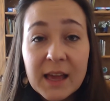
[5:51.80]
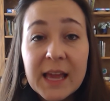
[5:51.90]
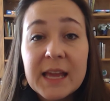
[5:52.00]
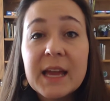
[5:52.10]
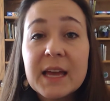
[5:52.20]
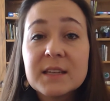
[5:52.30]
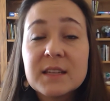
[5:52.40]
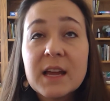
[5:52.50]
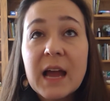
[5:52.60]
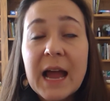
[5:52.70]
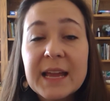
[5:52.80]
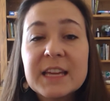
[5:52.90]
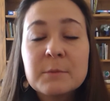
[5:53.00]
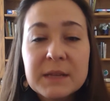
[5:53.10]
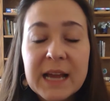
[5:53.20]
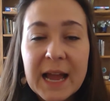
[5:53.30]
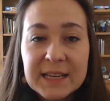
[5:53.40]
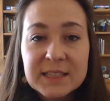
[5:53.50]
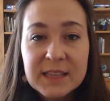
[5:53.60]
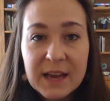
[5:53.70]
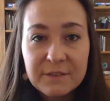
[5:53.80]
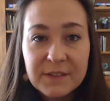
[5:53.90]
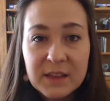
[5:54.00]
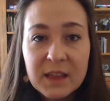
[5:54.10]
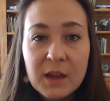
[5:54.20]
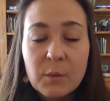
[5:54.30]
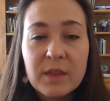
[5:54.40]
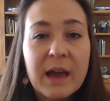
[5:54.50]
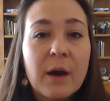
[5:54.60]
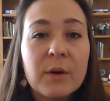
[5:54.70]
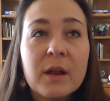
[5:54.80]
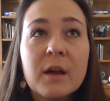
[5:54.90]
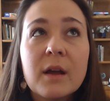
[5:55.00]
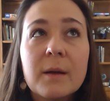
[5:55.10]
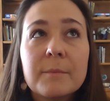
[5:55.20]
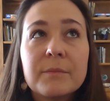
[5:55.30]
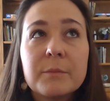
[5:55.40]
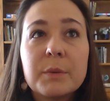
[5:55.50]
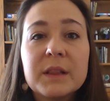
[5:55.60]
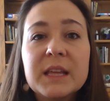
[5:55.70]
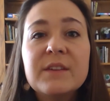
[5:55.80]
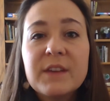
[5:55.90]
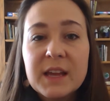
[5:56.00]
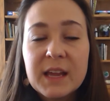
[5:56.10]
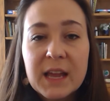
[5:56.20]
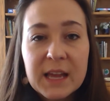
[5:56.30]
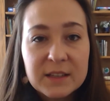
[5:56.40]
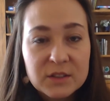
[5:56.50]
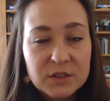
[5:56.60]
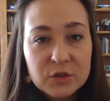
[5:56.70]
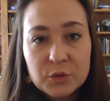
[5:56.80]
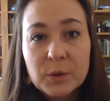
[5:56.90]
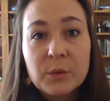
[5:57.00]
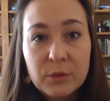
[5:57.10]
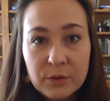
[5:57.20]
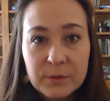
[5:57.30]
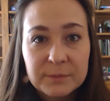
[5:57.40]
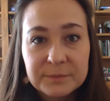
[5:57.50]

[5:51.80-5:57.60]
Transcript: And I can be kind to that feeling without believing its truth.